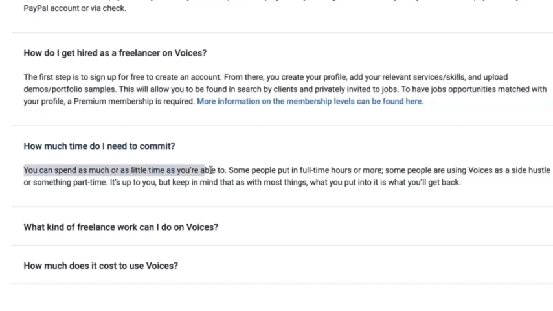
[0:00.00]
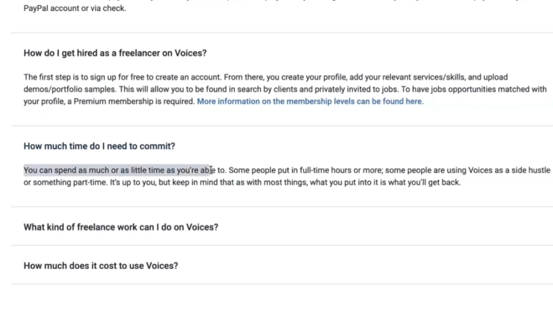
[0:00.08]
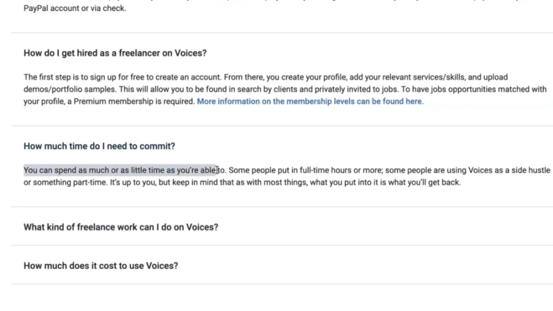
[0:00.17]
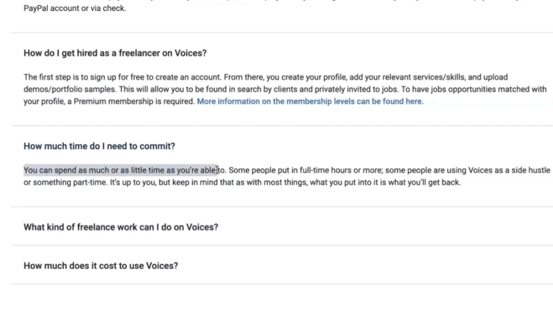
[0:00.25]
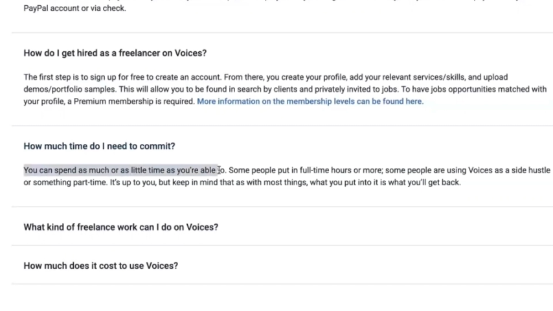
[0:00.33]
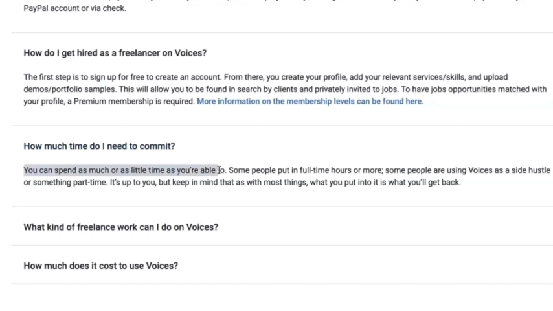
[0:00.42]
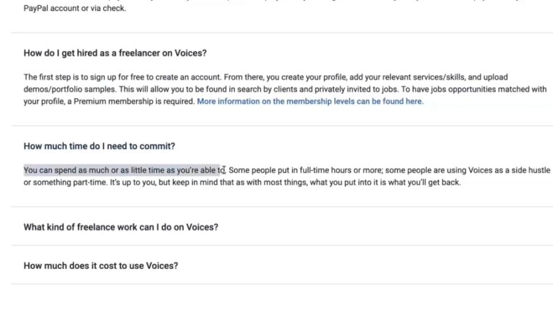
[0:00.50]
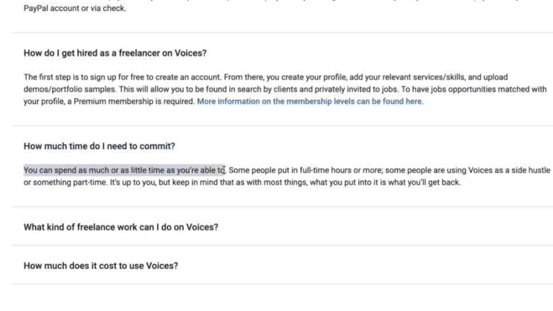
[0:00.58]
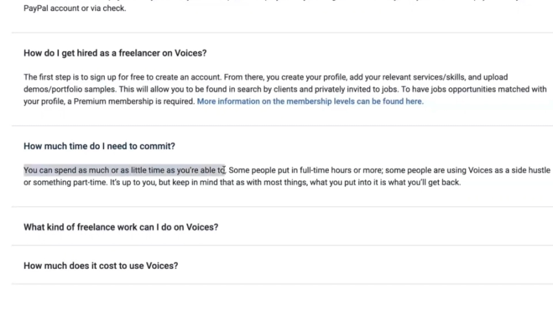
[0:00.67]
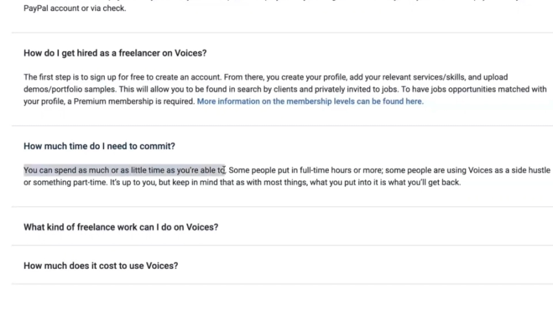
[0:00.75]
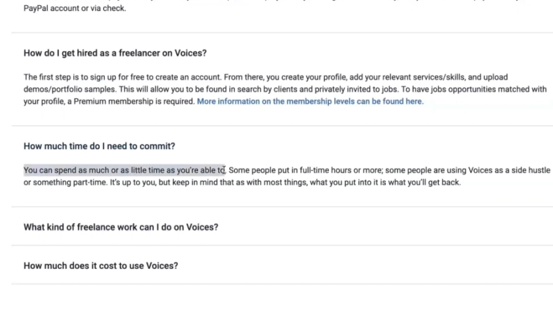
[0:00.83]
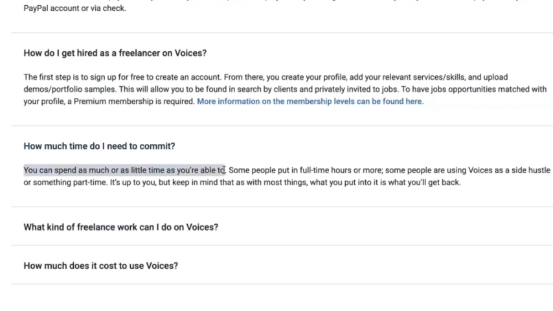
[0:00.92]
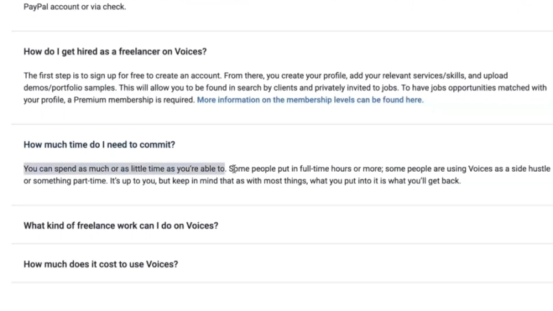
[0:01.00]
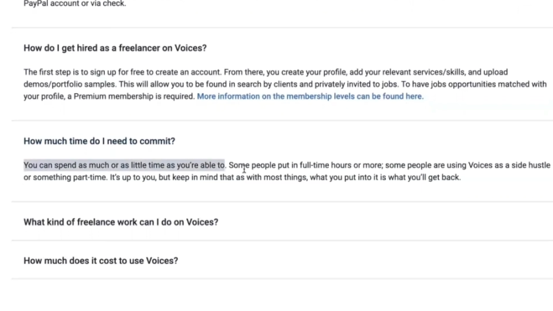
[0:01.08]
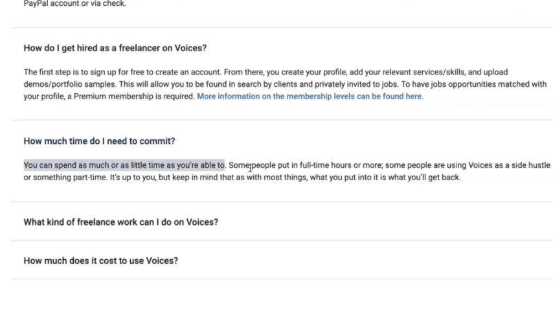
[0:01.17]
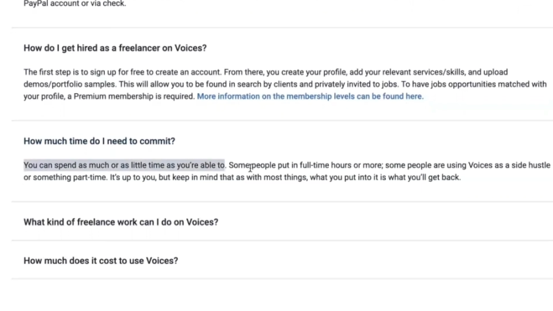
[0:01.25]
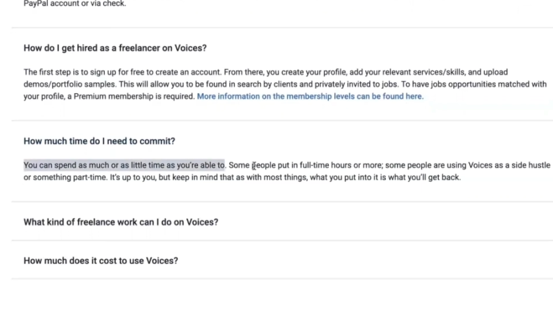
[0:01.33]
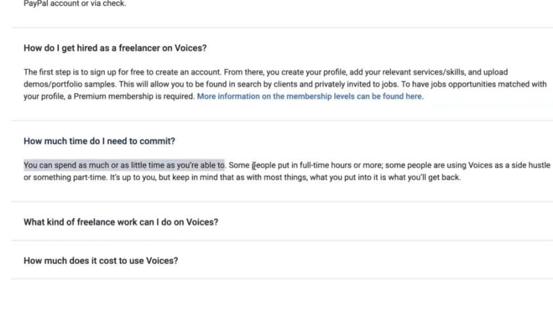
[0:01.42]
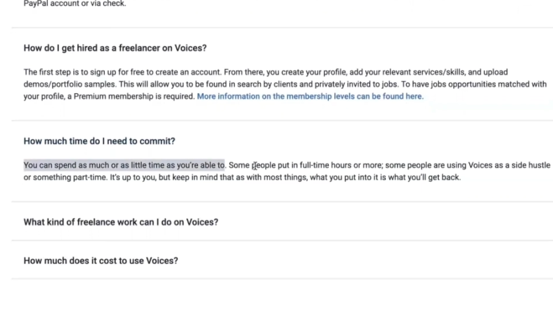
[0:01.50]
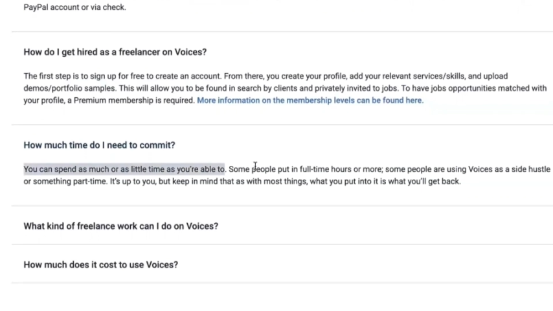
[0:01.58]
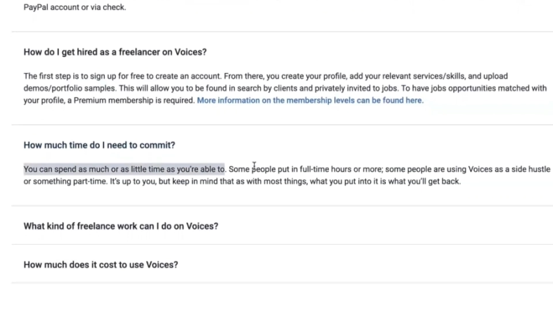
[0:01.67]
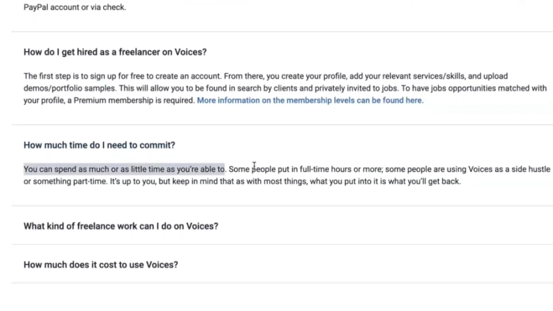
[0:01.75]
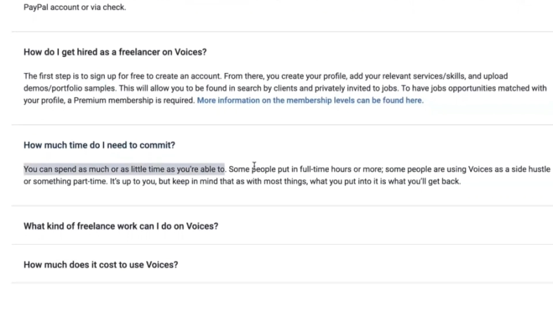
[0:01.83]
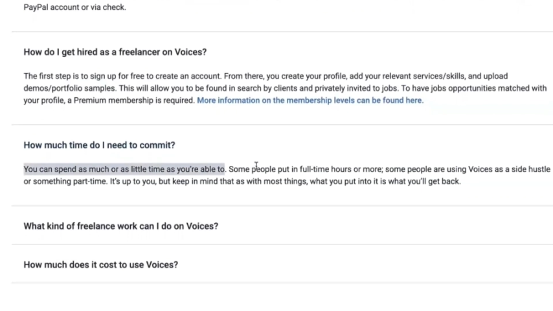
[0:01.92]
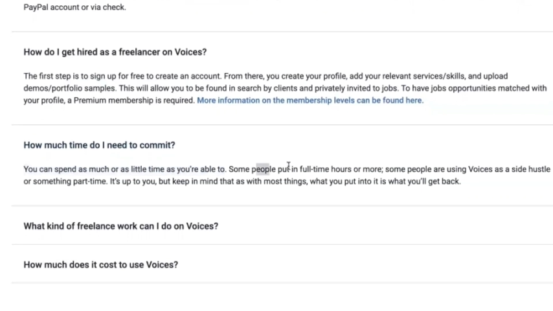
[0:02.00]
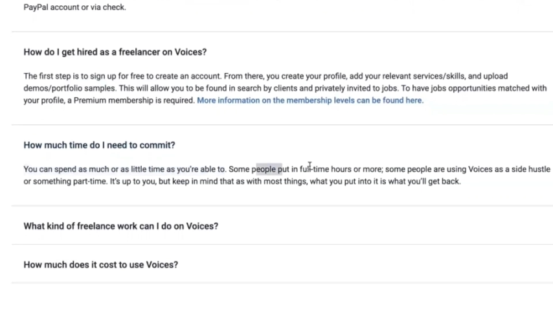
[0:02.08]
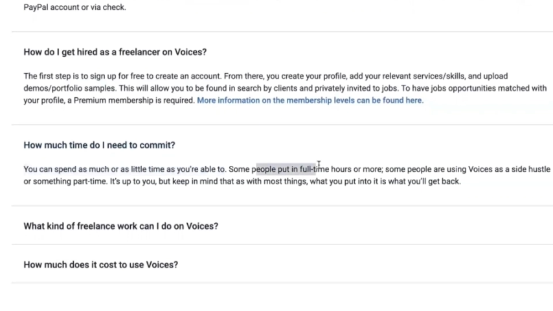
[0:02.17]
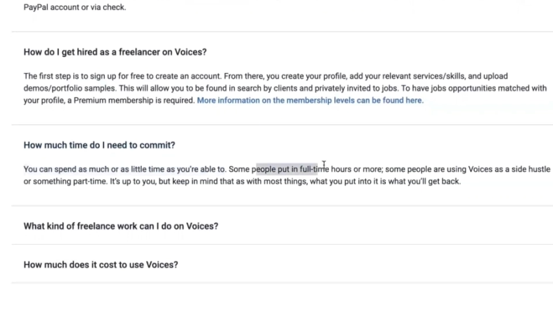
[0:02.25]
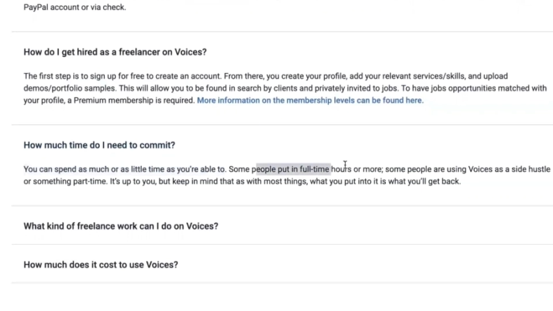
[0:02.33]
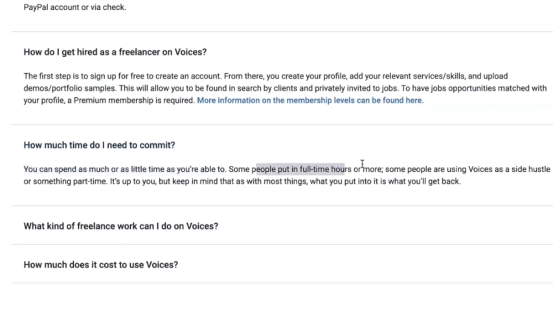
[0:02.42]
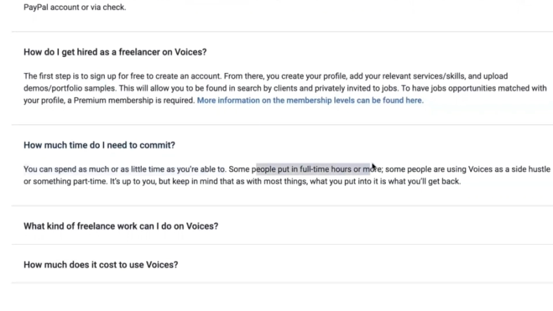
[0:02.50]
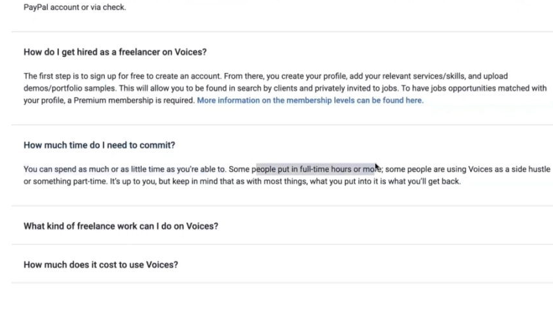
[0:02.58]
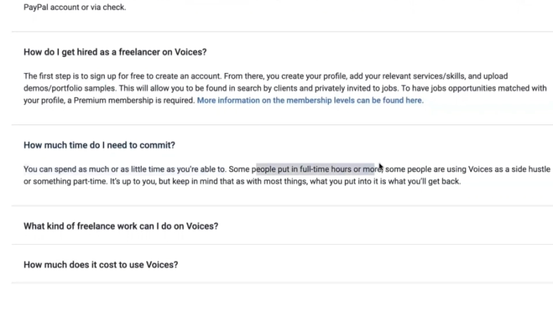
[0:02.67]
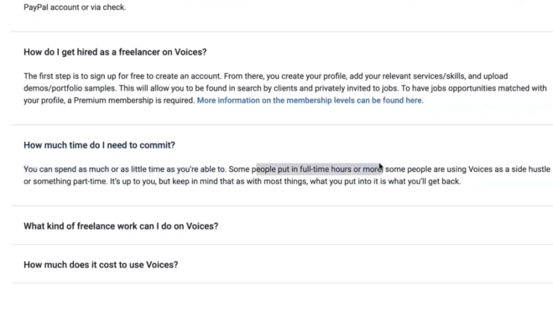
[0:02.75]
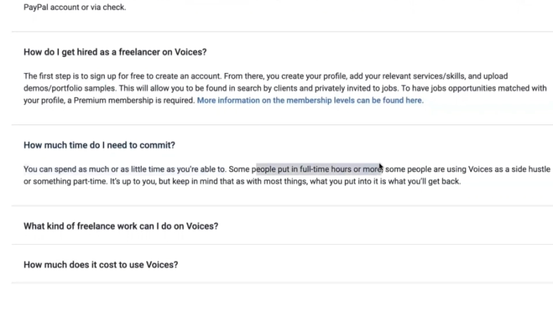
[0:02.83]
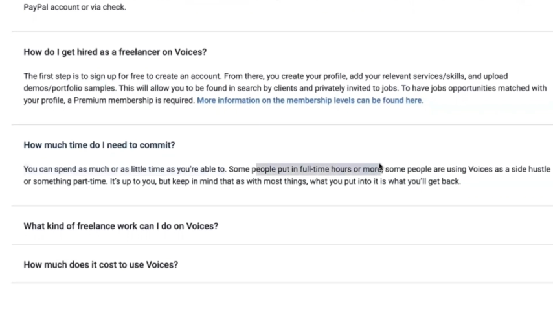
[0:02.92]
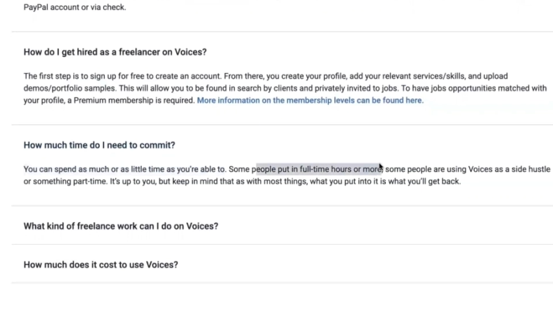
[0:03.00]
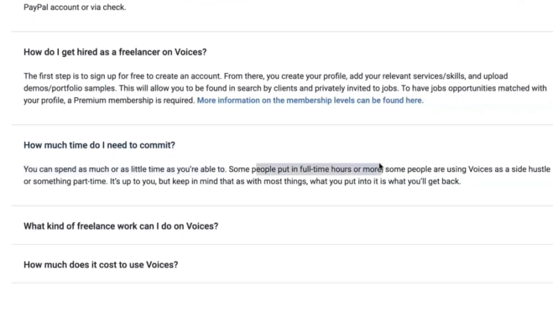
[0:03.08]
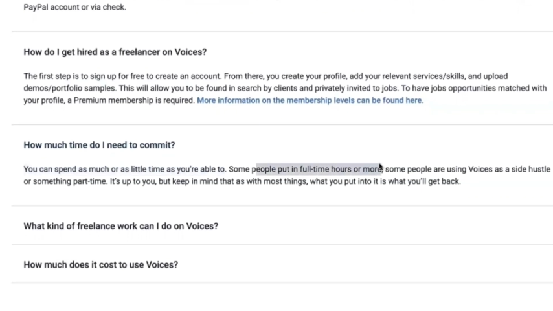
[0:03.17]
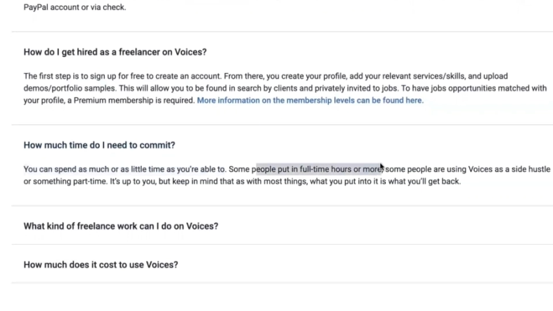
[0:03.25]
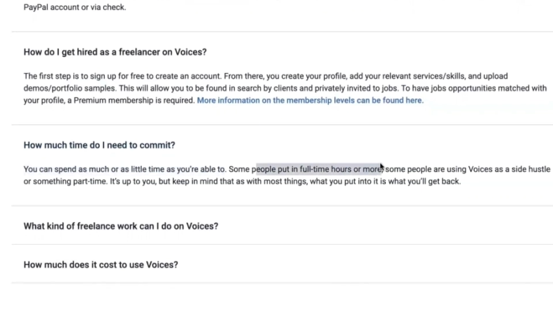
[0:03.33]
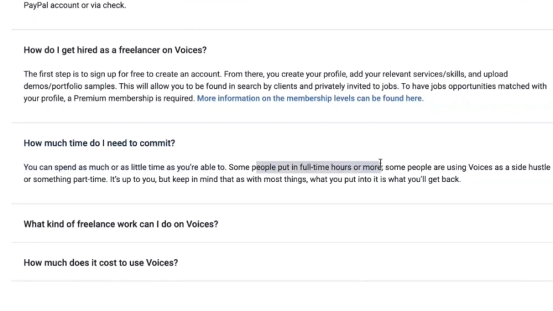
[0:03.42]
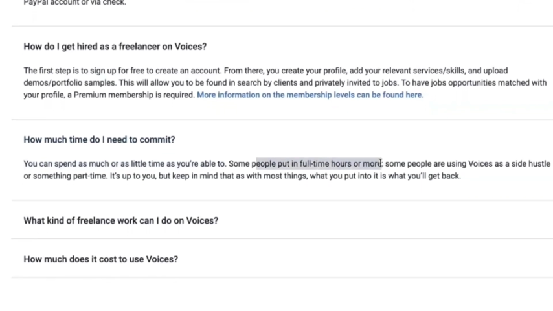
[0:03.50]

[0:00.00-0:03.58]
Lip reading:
(no speaker visible)